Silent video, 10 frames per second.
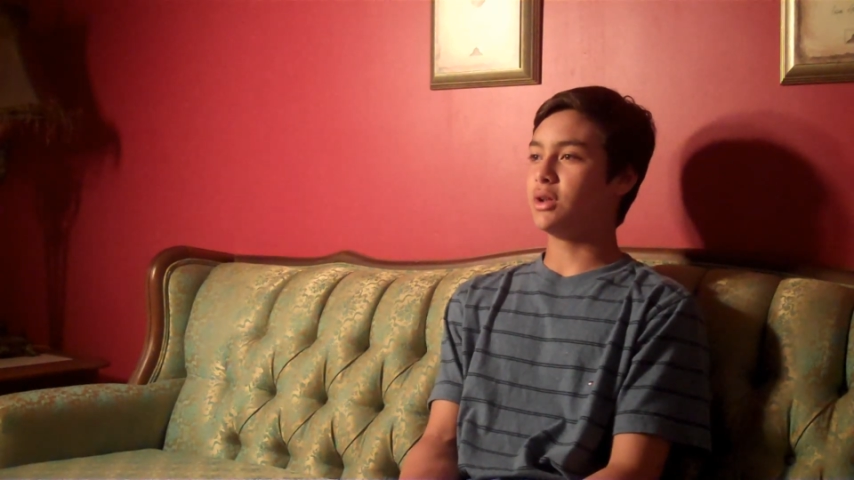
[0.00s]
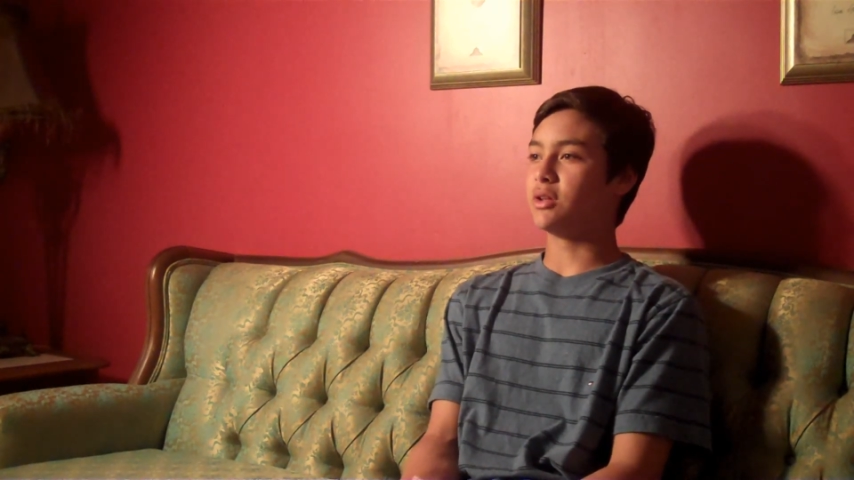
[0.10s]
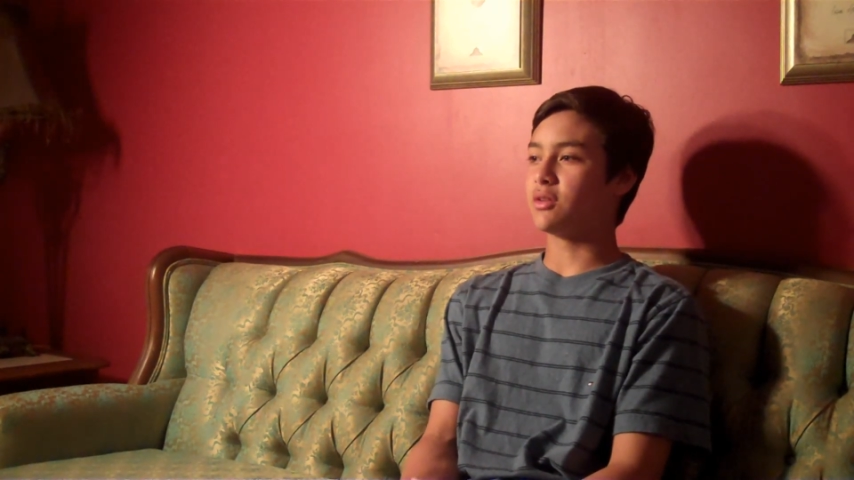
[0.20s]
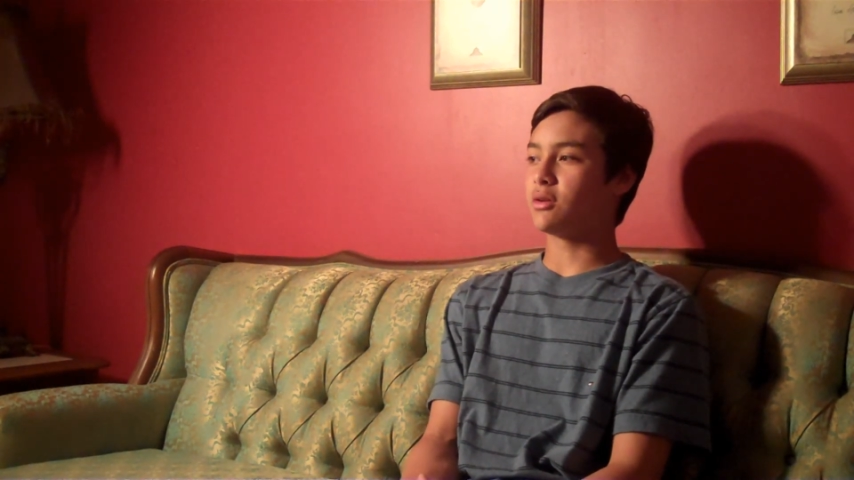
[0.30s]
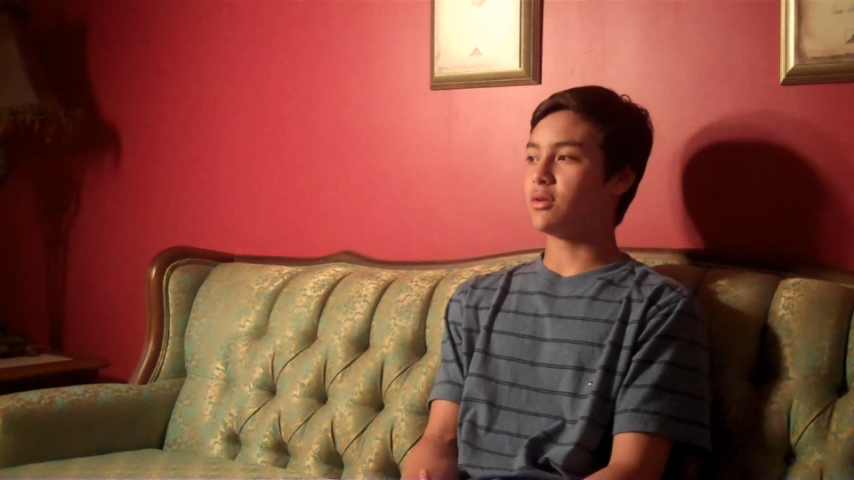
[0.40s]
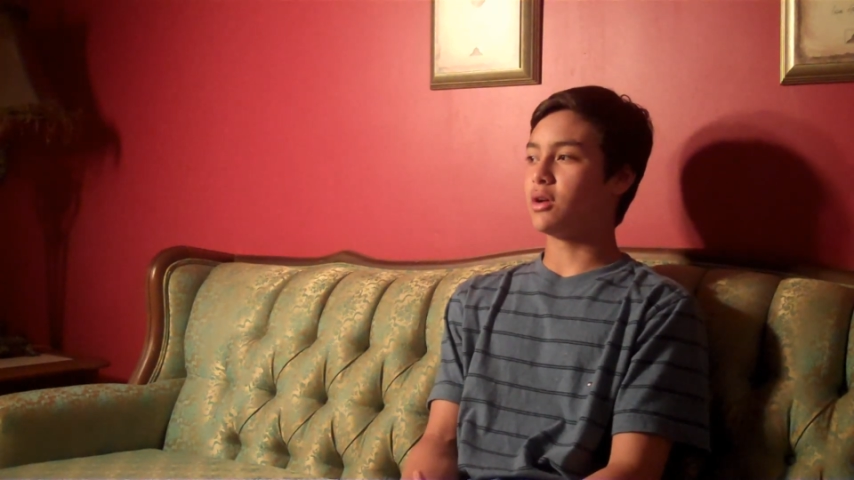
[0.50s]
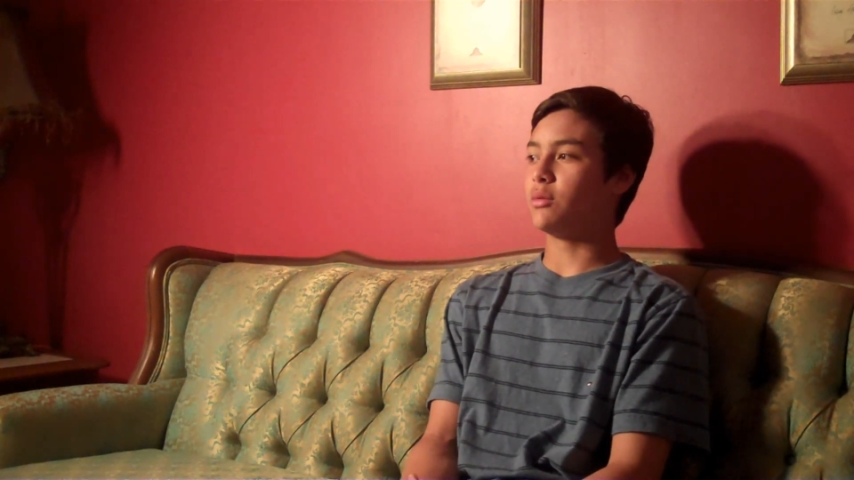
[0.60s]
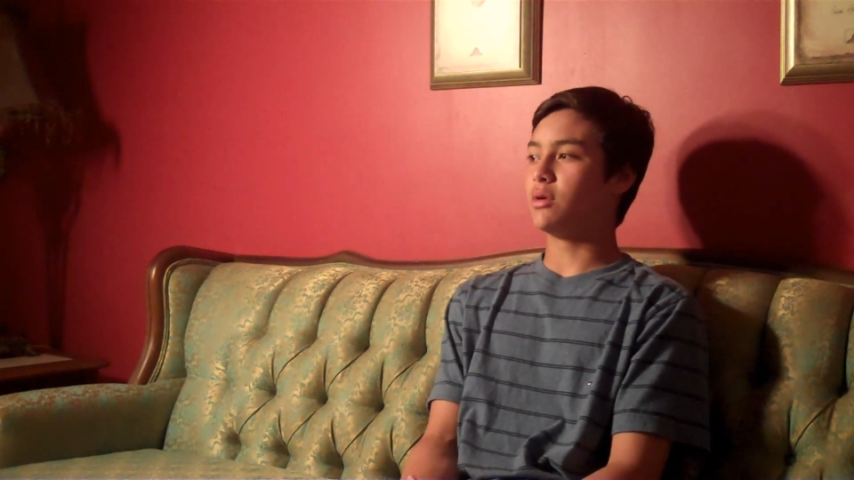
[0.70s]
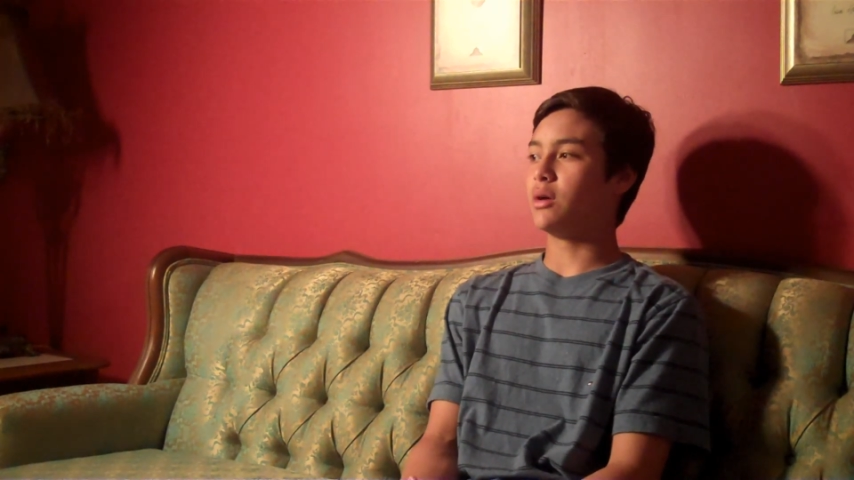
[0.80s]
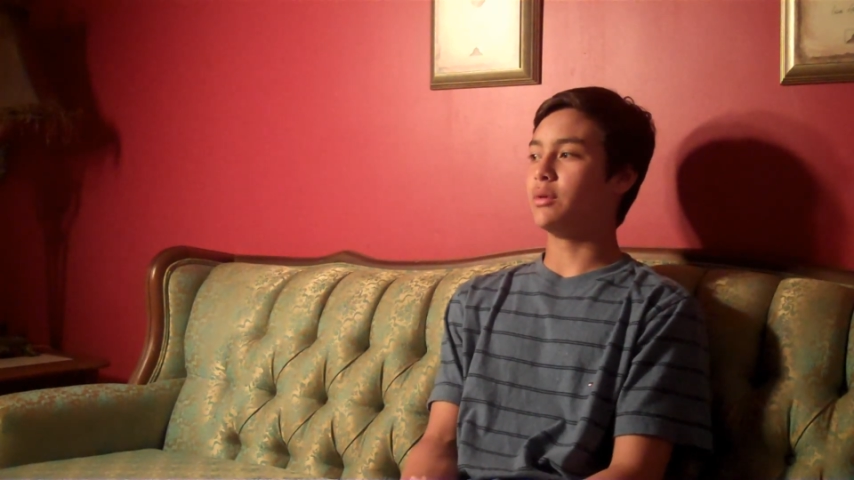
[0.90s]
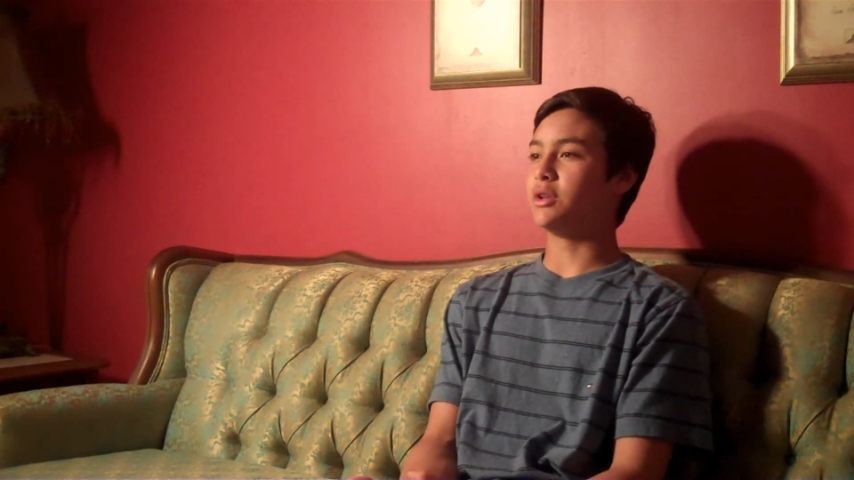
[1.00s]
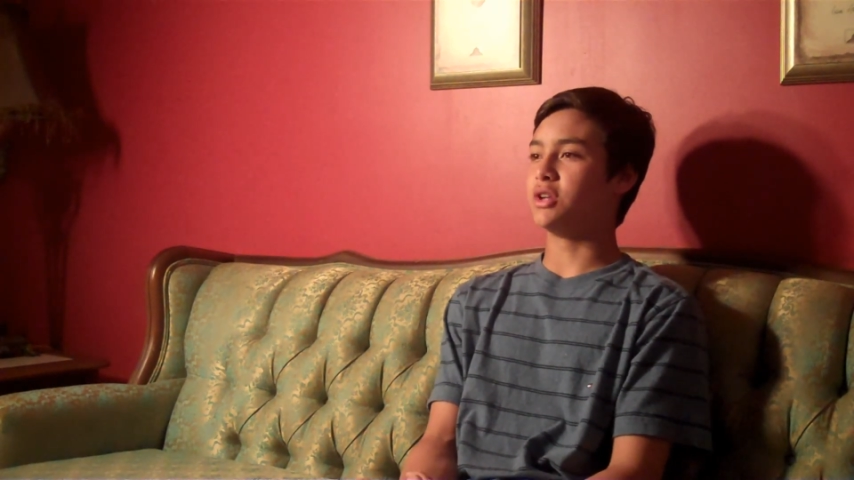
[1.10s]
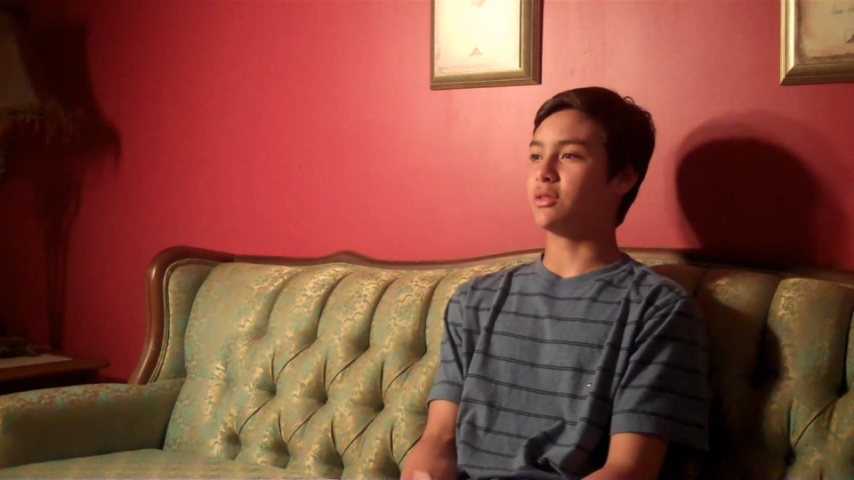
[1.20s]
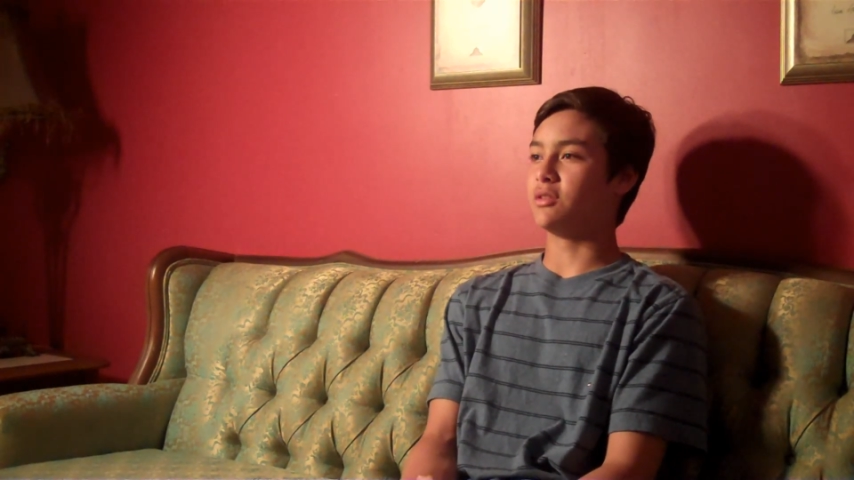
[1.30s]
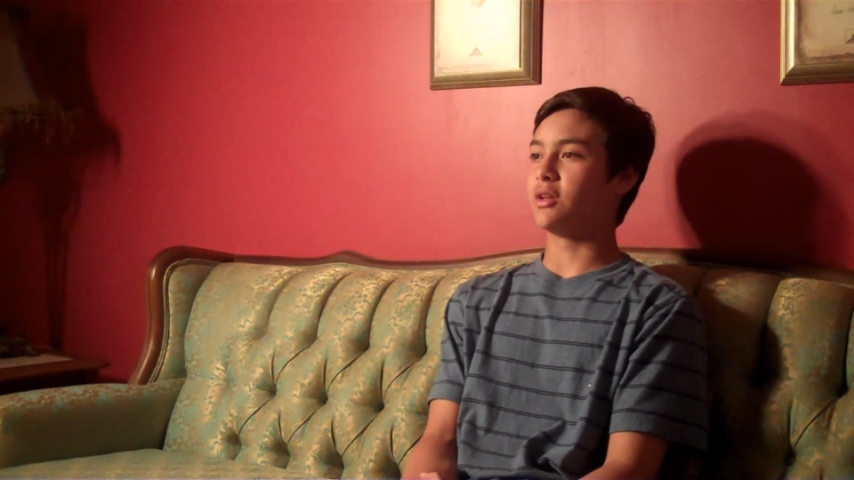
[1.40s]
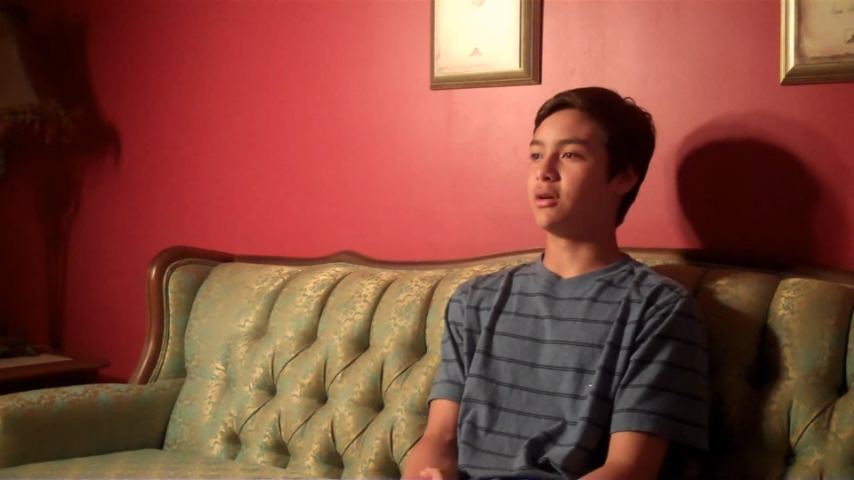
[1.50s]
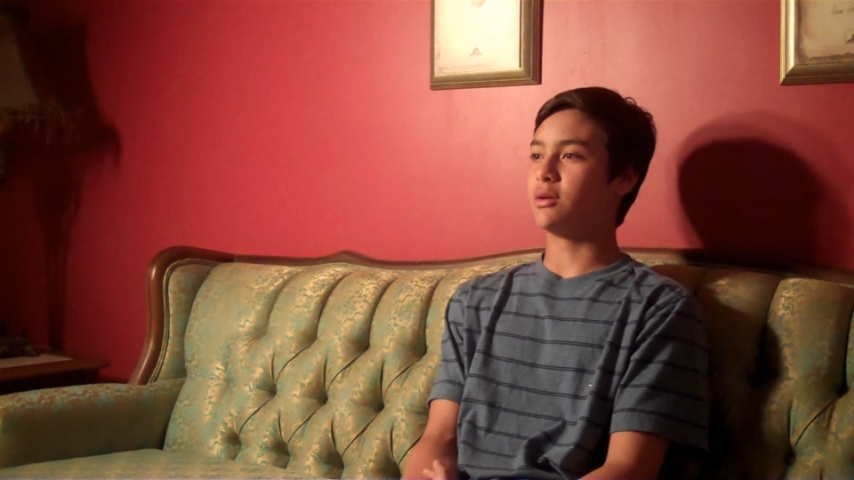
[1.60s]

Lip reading: and I was like, okay, well, I want to check this out.